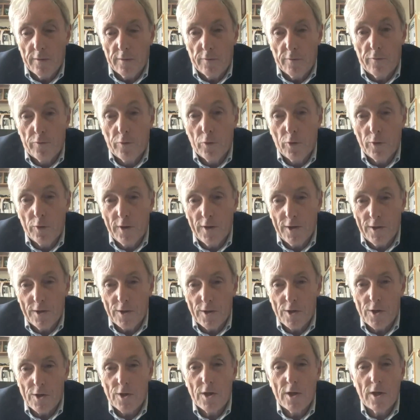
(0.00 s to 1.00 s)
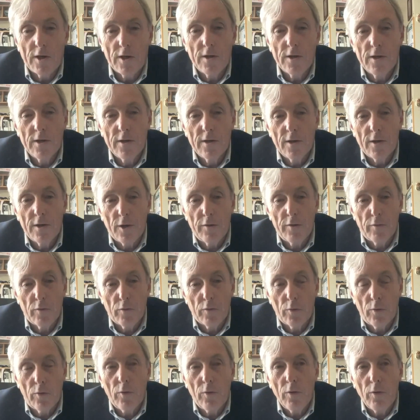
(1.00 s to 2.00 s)
for 4 years
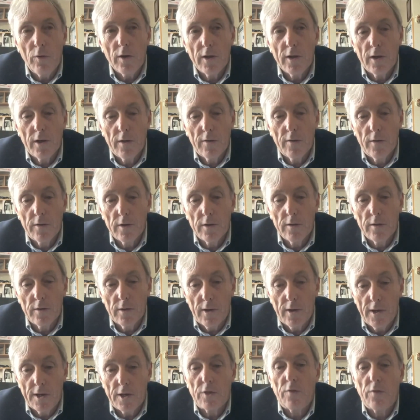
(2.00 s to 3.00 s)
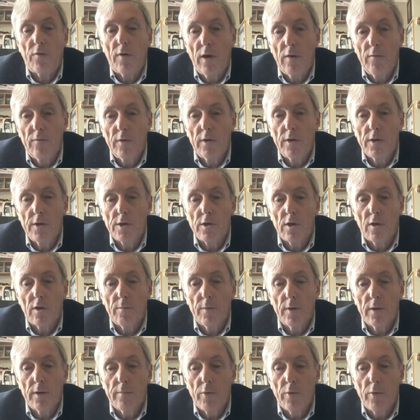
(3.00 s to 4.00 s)
overall, and in the last 5 years
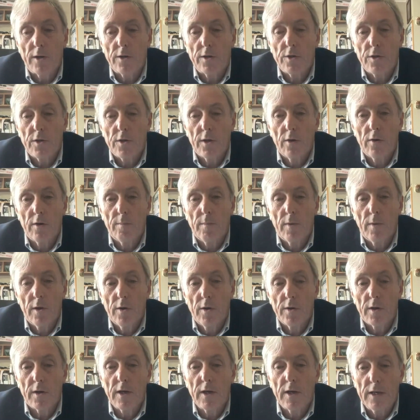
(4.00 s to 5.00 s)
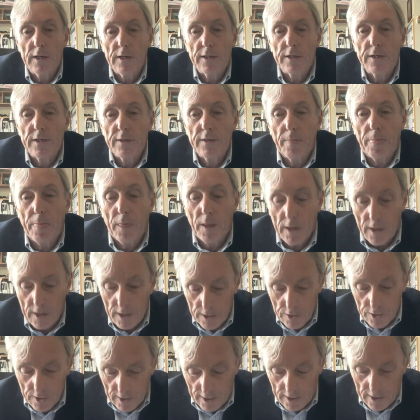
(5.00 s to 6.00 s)
I've been practicing on my own account
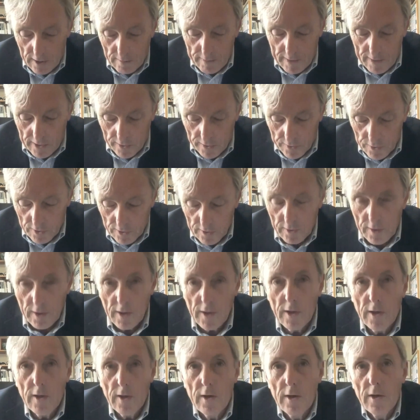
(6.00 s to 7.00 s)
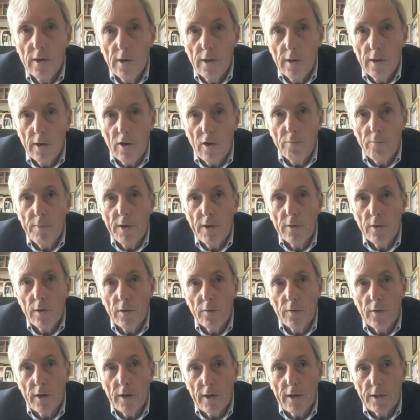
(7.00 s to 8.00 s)
as a barrister. I've been
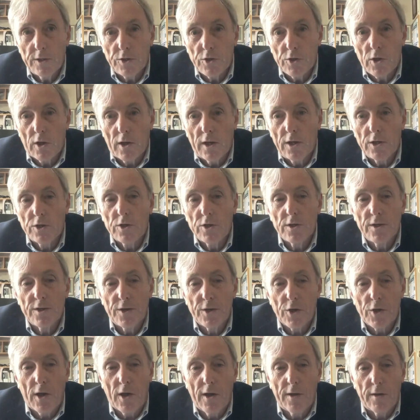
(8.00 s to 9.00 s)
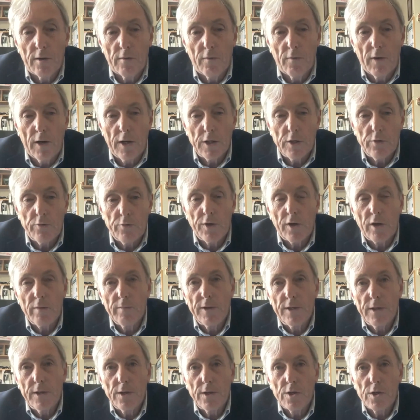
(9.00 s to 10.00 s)
on the Legislation Design Advisory
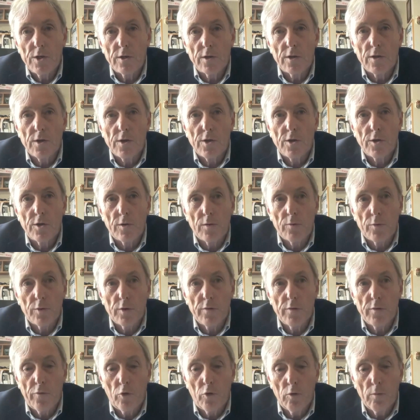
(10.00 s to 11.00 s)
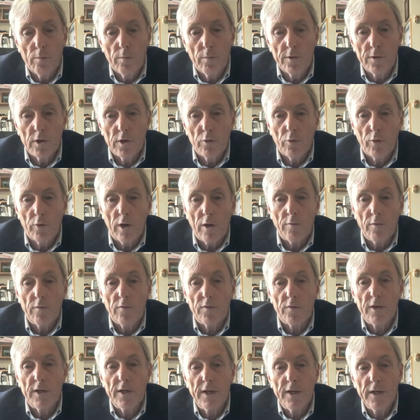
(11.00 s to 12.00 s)
Committee since it was formed in
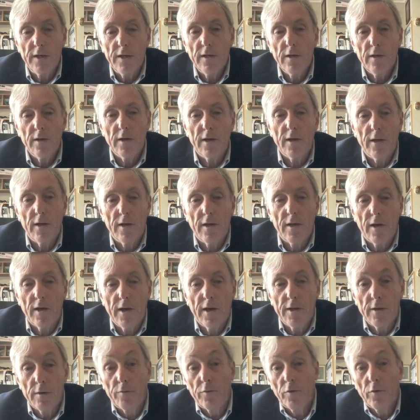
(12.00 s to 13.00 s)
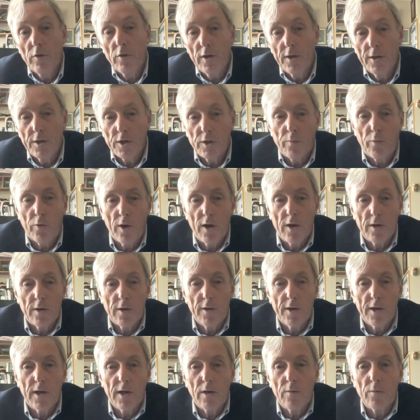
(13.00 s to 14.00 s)
2015, and a few years prior
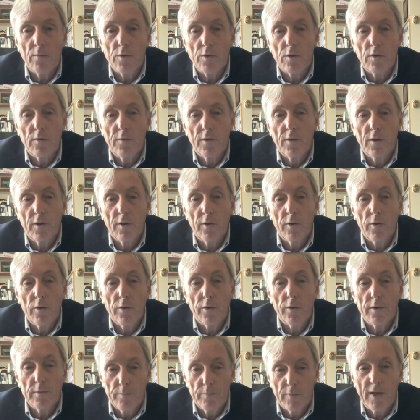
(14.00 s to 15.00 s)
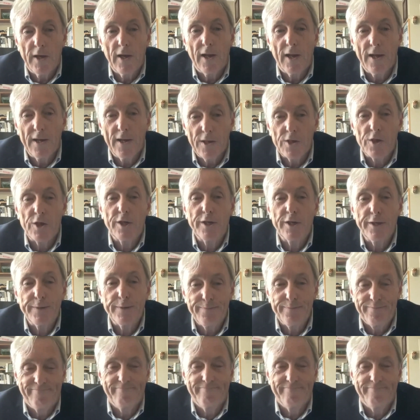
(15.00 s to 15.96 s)
to that was on the old LAC.